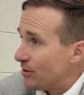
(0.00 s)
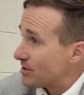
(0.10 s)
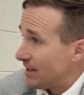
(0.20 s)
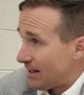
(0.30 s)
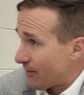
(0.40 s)
you
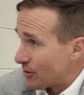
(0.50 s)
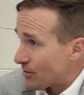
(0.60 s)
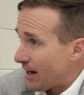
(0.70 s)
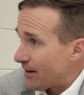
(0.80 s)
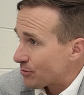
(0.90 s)
see it in every
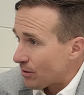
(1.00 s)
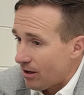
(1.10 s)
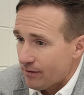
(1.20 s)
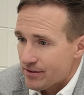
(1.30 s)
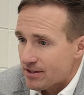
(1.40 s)
draft where
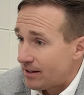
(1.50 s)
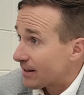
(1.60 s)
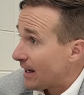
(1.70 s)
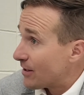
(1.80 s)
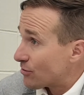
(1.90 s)
all of a sudden a
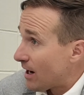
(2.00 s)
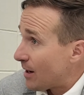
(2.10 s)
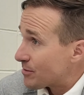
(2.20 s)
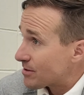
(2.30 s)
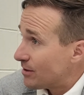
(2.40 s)
guy
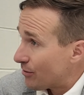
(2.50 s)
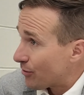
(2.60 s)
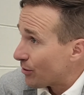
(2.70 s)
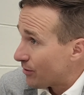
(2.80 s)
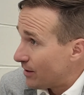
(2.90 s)
drops,
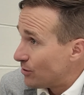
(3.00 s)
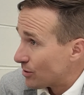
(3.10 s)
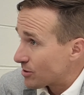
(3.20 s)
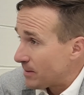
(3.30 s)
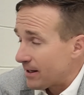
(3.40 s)
further than you
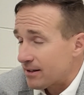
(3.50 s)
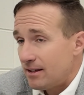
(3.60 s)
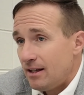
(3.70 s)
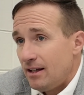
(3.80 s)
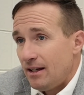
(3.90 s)
expect,
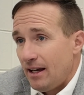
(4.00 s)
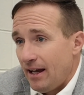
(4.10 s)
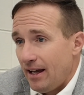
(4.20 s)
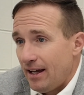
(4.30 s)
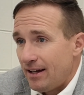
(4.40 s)

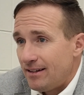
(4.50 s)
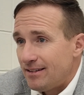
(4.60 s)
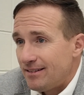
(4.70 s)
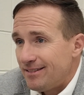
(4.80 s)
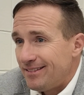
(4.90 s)
and
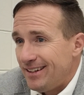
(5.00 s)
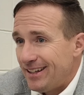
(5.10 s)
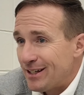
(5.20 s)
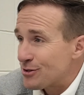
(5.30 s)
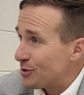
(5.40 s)
he
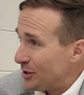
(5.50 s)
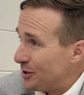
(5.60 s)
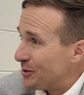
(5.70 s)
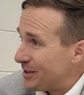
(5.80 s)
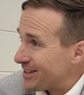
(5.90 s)
gets to
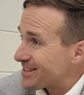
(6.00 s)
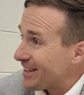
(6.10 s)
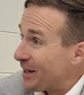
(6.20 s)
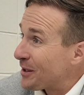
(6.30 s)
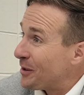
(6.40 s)
you, and it's
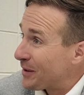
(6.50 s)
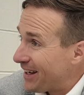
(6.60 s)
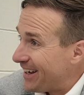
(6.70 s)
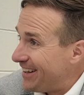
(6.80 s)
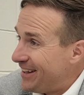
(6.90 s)
like,
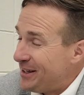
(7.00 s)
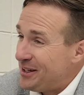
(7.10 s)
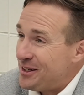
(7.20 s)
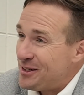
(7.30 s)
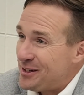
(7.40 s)
okay,
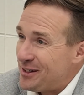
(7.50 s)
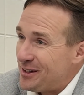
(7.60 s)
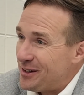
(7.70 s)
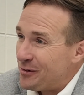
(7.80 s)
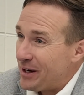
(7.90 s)

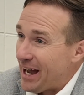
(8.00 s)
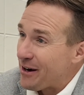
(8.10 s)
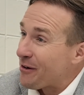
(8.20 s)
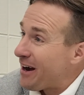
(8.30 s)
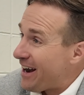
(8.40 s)
we had
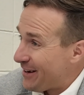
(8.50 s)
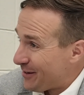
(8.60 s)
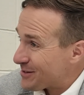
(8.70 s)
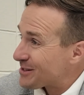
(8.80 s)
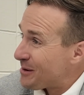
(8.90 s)
our eye
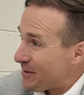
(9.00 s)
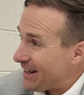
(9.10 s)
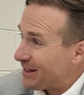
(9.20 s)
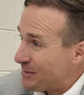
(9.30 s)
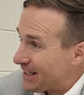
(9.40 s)
on
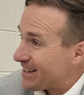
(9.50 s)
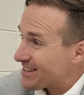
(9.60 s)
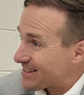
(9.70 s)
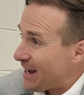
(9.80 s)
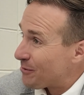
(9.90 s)
somebody
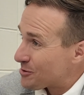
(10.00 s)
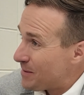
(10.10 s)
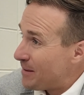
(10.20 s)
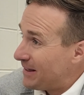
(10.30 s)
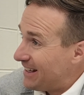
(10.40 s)
because that was
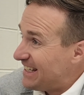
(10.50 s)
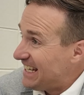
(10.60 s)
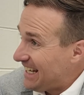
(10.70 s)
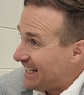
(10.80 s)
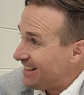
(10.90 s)
maybe a
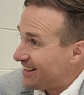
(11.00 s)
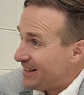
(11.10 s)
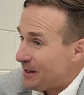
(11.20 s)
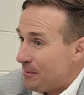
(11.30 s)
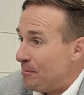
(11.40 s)
need,
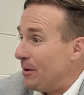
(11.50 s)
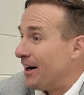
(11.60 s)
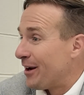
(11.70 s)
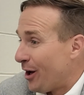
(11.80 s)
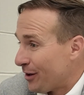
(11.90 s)

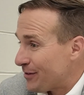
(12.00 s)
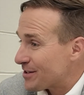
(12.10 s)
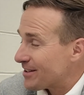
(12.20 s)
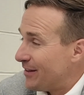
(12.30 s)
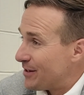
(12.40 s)
but all of a
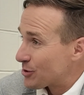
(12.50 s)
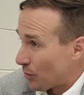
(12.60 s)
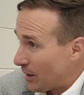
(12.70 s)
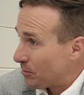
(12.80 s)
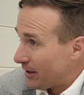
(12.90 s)
sudden this
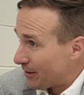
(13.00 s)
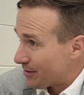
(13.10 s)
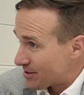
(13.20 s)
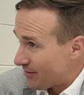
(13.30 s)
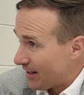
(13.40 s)
great player
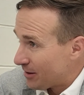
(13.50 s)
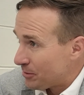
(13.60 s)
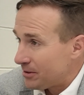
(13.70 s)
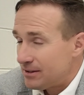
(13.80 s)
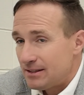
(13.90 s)
is available.